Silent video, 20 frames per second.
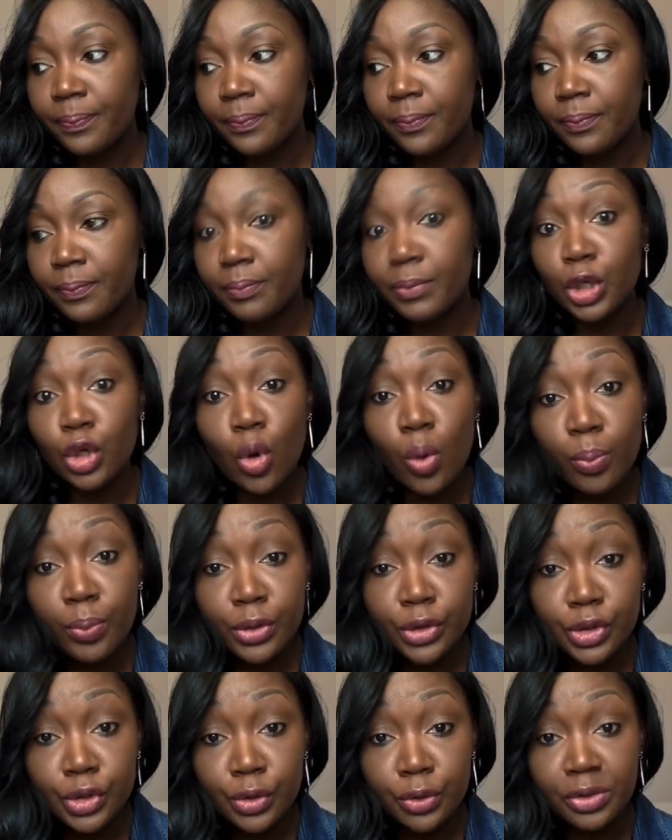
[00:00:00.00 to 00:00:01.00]
be
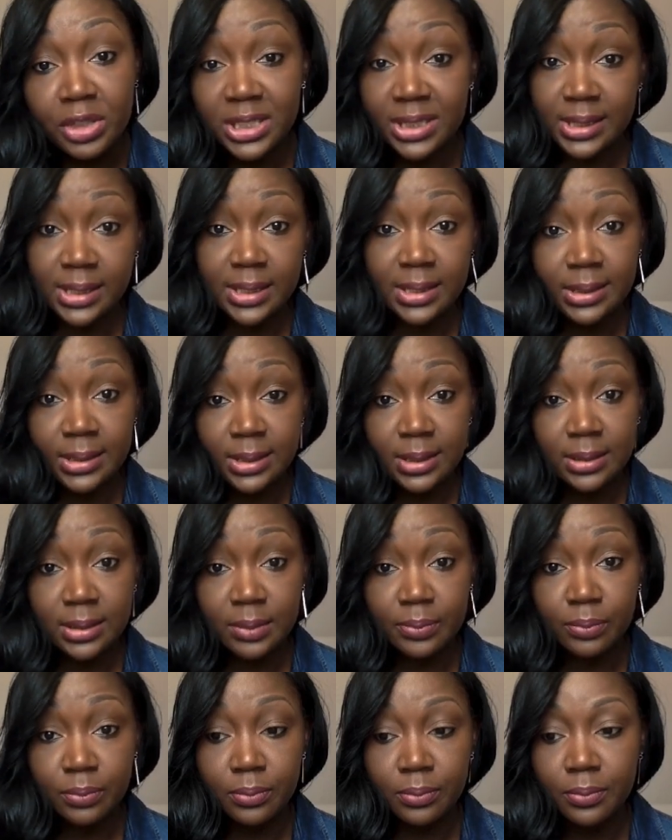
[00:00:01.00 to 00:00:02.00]
open to criticism.
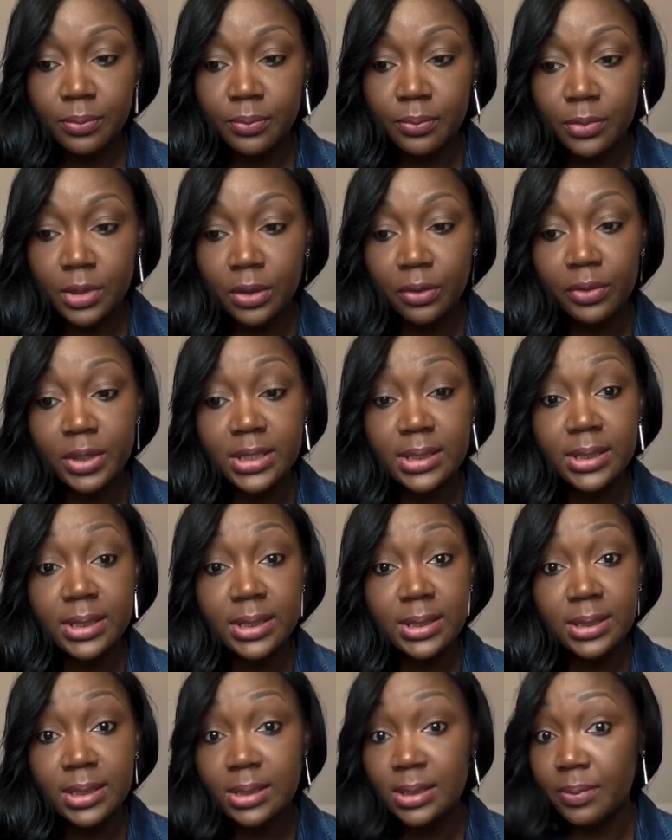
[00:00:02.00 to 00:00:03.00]
The
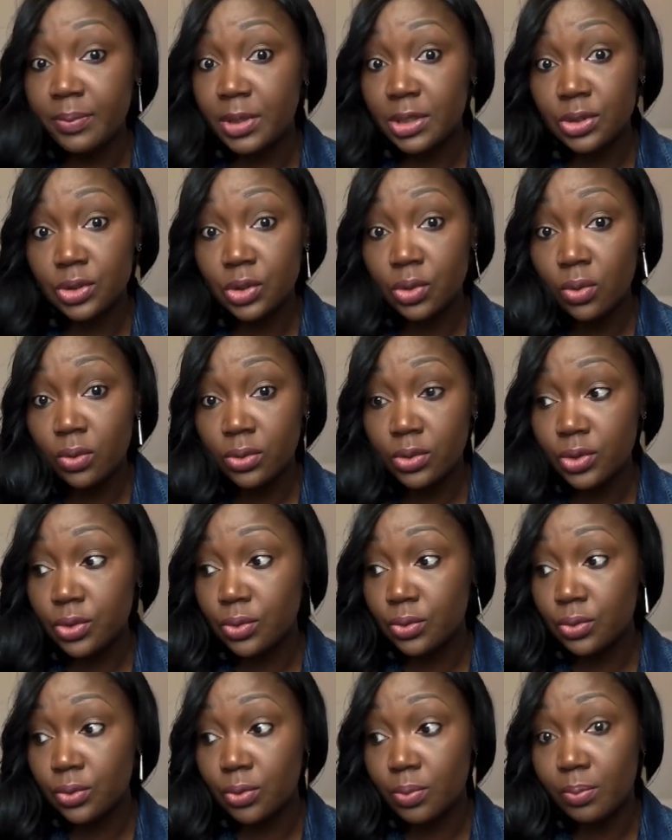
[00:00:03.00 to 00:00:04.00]
criticism is not to
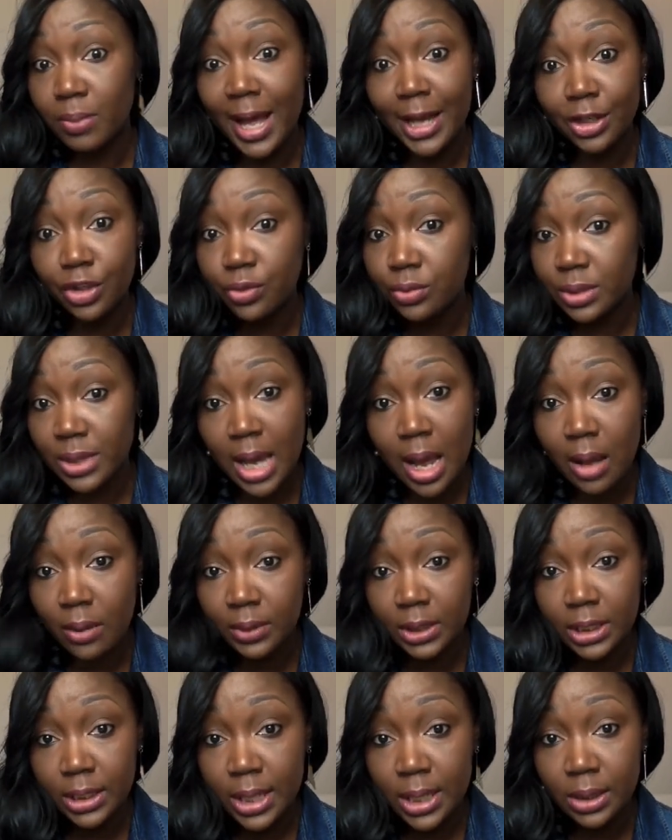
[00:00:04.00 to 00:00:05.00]
mark you down
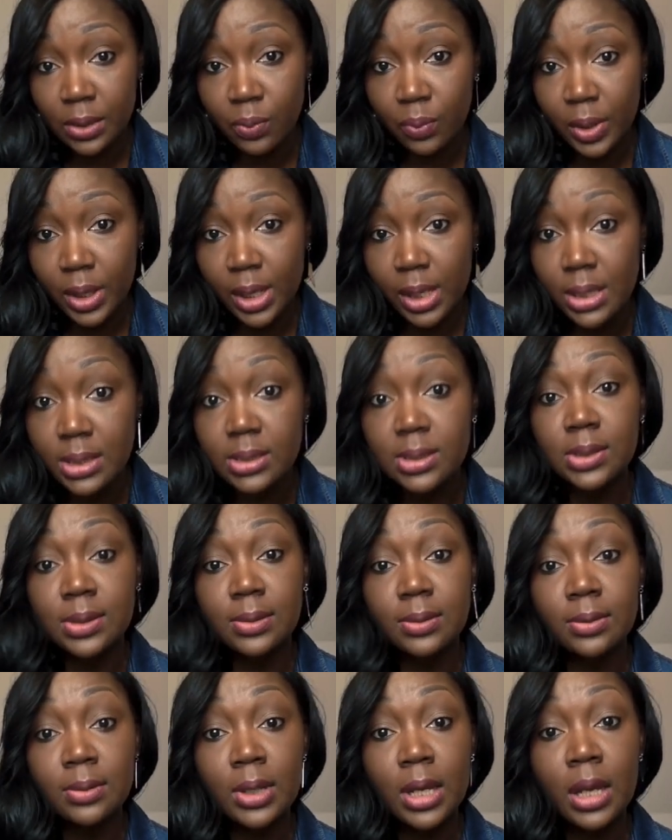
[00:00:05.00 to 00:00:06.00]
in any way. It's
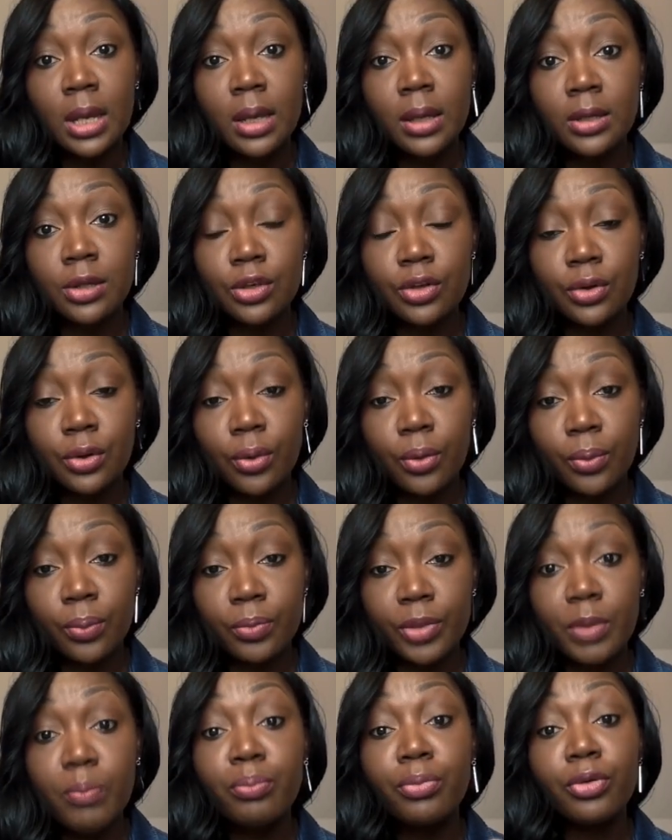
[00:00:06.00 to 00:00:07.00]
to,
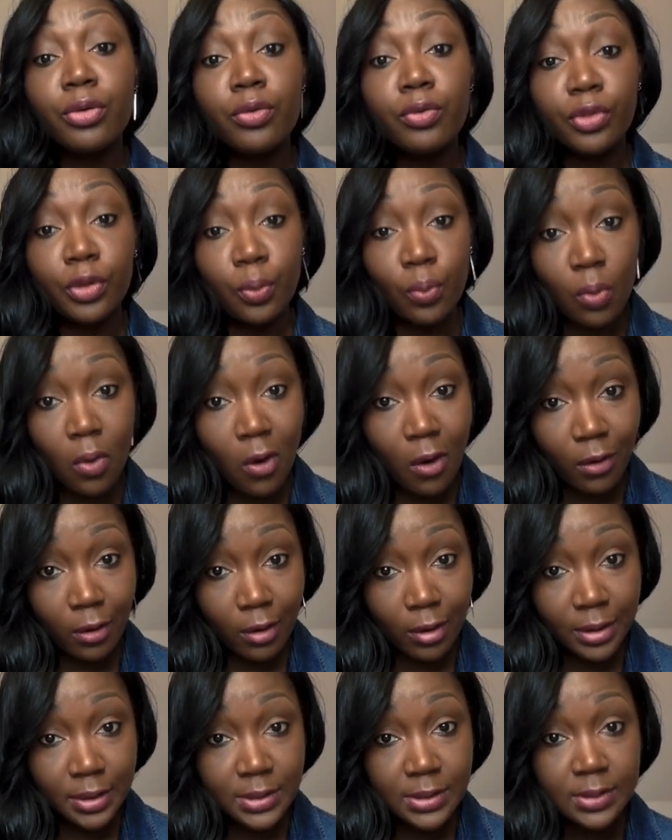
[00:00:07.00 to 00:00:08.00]
improve the work,
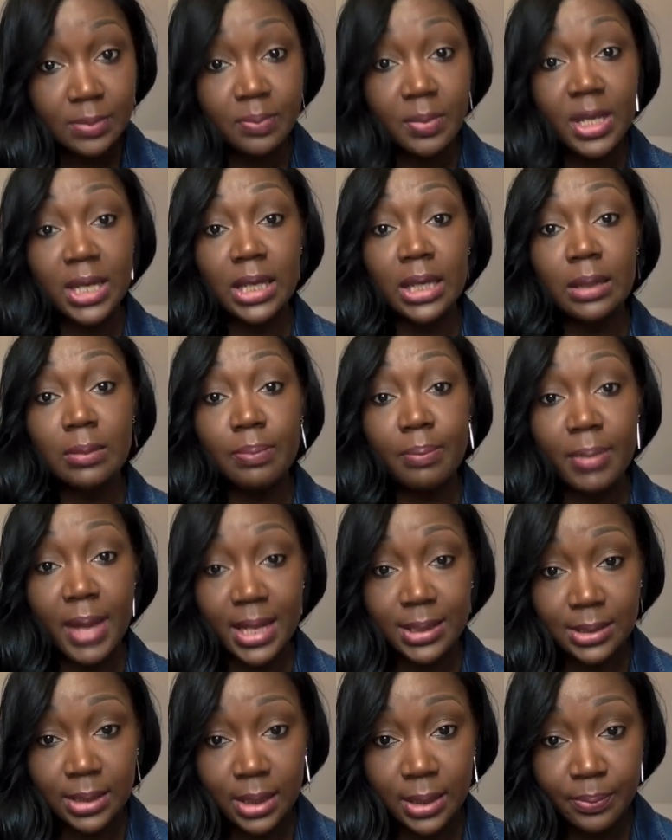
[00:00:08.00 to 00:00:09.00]
to make it
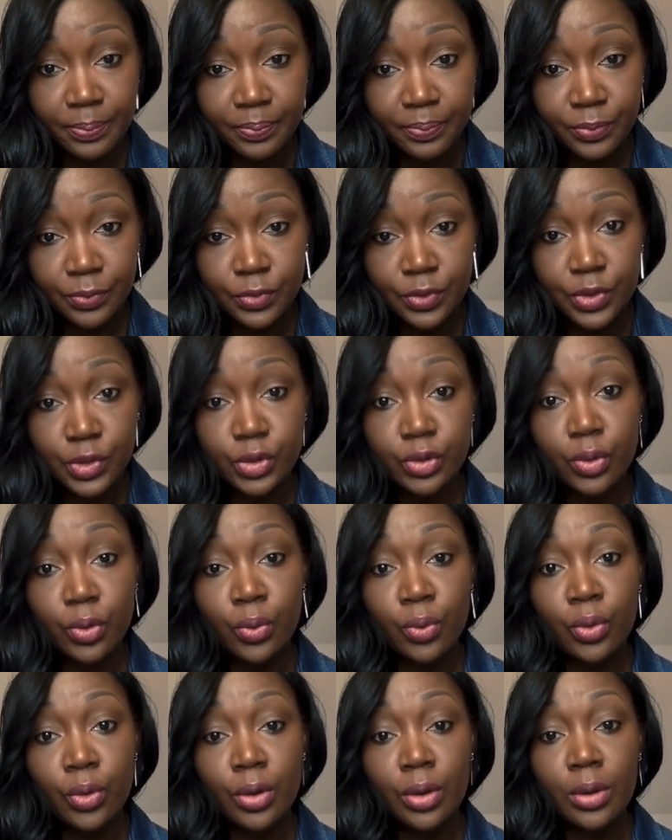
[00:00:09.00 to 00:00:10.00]
better. So
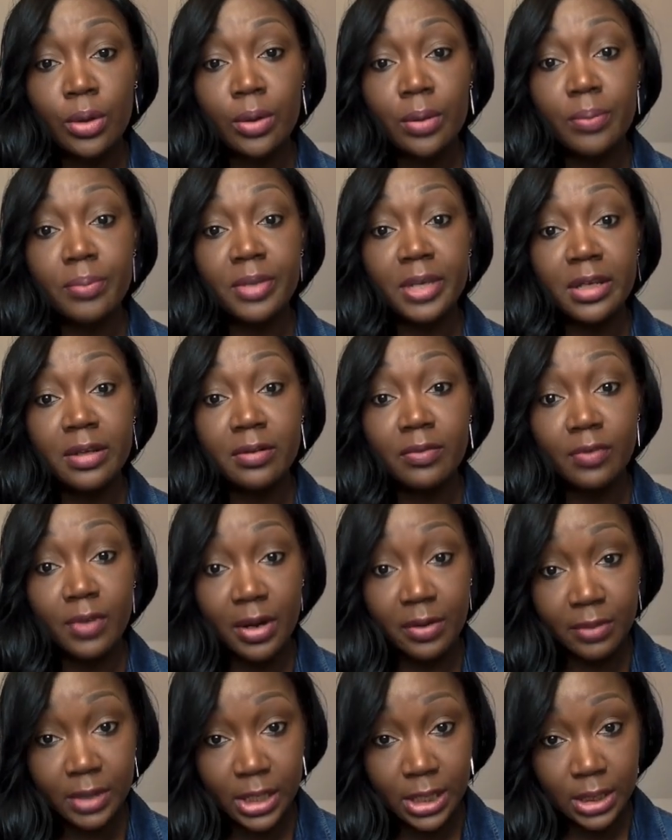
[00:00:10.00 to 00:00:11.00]
be
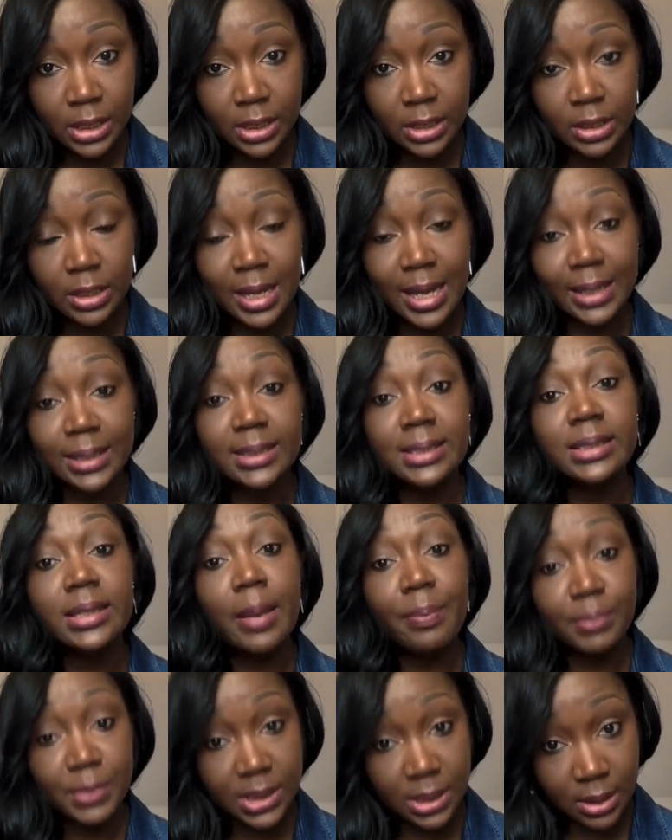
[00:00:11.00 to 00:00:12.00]
very
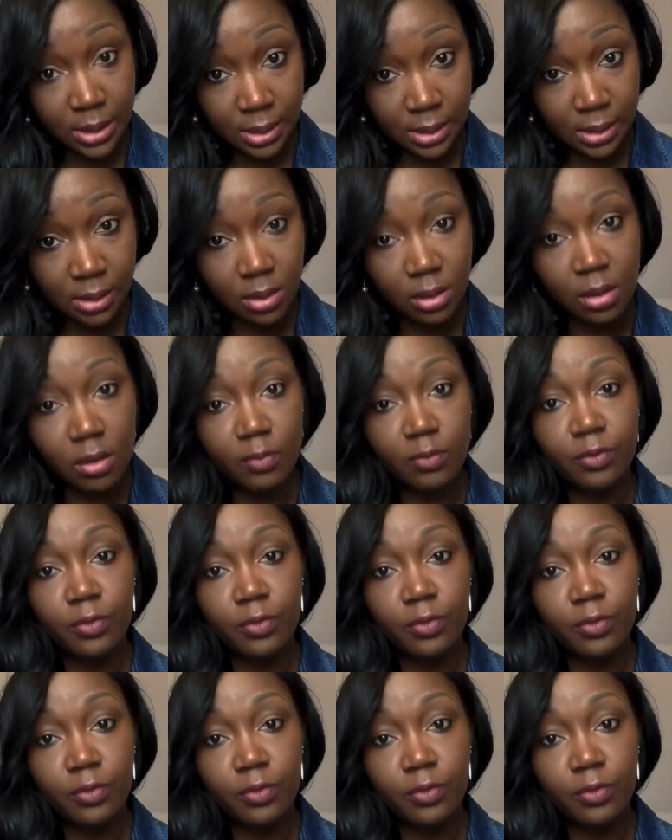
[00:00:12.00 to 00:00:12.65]
accepting of,